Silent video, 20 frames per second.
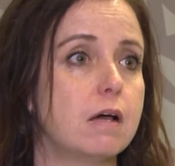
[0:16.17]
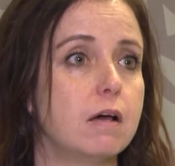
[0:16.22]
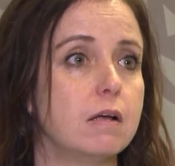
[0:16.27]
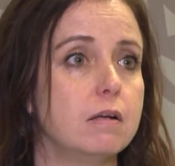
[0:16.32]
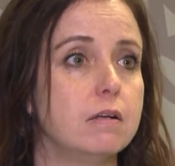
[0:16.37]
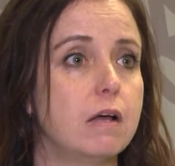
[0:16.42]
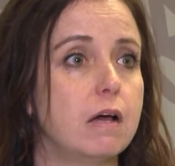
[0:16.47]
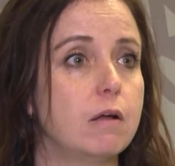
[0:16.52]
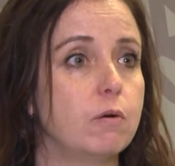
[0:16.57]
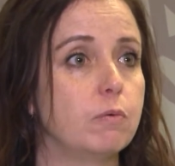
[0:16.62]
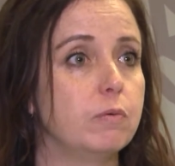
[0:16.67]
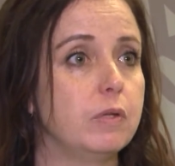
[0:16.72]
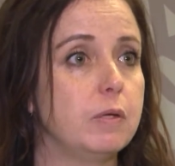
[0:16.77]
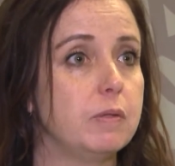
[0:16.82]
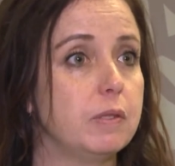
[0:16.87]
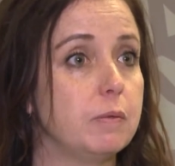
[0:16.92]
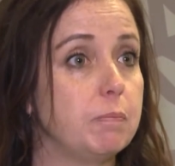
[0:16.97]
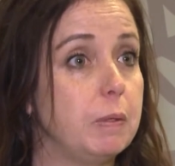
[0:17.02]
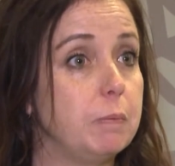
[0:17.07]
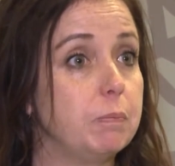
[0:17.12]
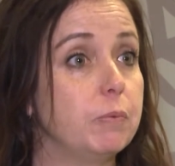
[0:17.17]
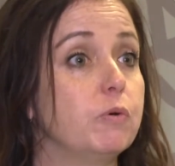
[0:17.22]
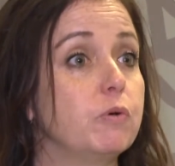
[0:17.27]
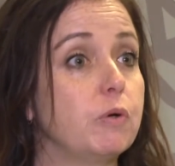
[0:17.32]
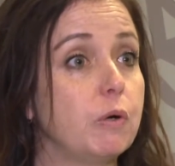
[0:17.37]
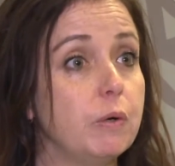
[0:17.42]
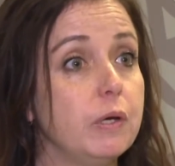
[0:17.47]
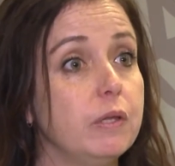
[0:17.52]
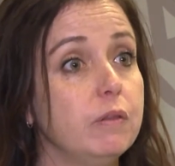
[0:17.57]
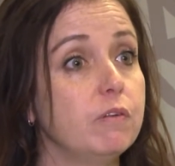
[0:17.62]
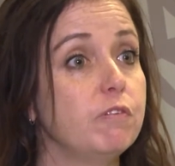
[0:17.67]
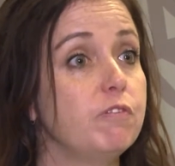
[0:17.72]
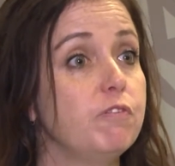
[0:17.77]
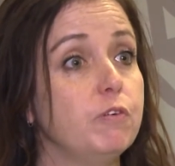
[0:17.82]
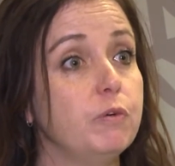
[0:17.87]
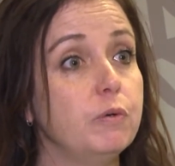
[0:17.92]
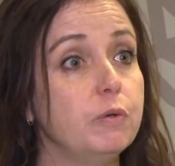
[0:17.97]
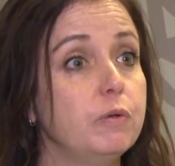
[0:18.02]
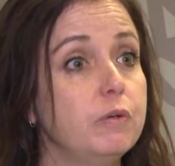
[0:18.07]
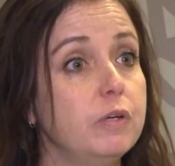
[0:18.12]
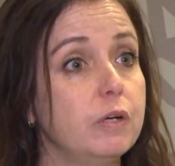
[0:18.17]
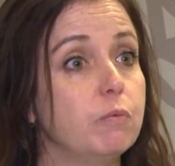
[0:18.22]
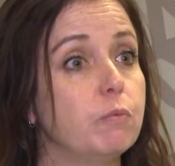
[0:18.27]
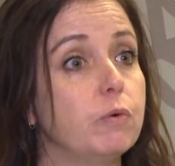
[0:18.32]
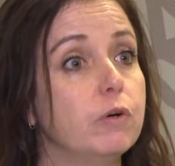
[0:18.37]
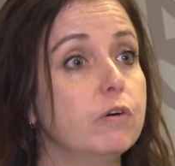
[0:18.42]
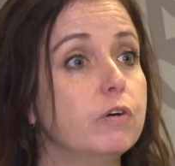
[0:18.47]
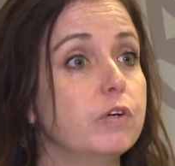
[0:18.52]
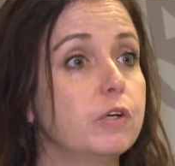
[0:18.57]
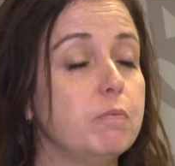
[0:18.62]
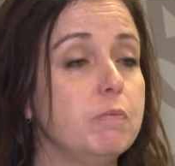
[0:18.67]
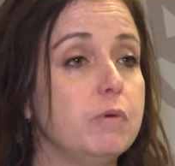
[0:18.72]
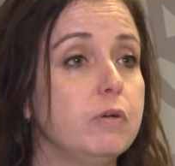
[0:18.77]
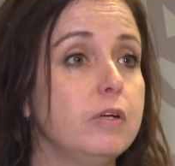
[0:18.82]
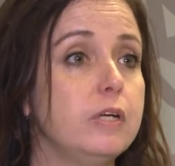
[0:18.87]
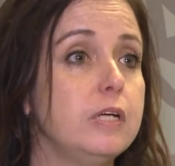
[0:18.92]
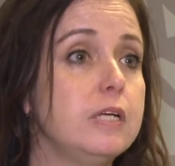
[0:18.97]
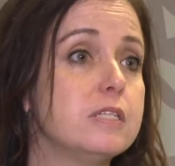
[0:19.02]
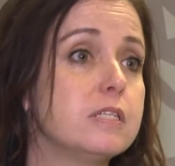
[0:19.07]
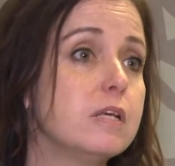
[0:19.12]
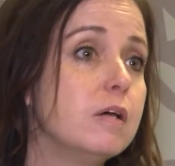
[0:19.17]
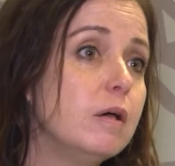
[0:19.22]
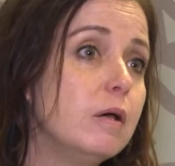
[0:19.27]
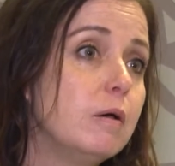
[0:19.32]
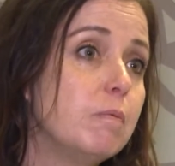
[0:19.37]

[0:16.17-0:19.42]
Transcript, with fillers: on not only the people growing the food in rural communities,